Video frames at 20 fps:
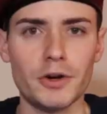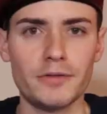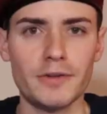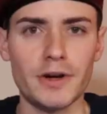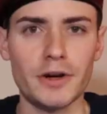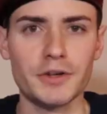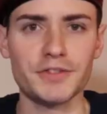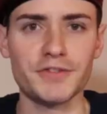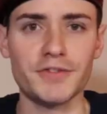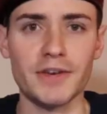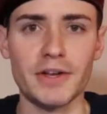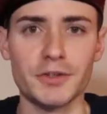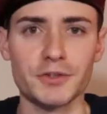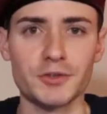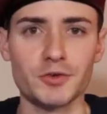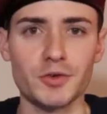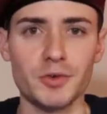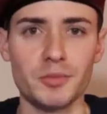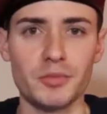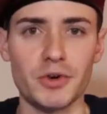Nerf House
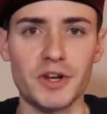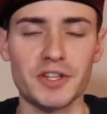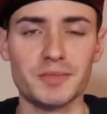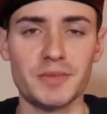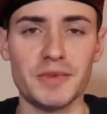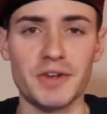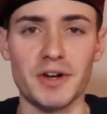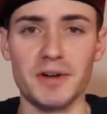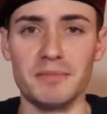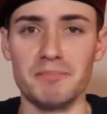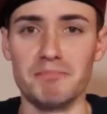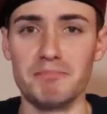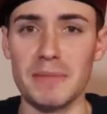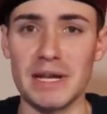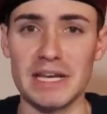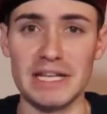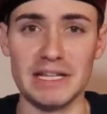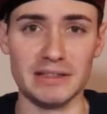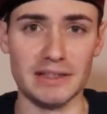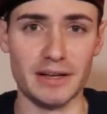fails to impress me on
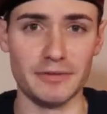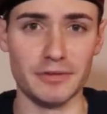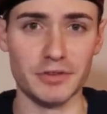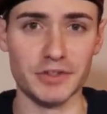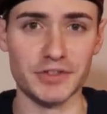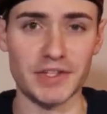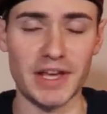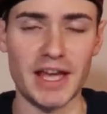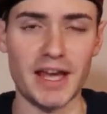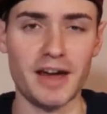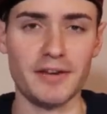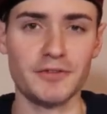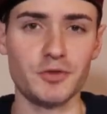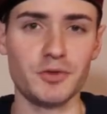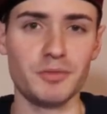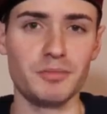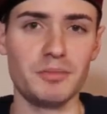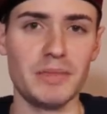many levels, I have to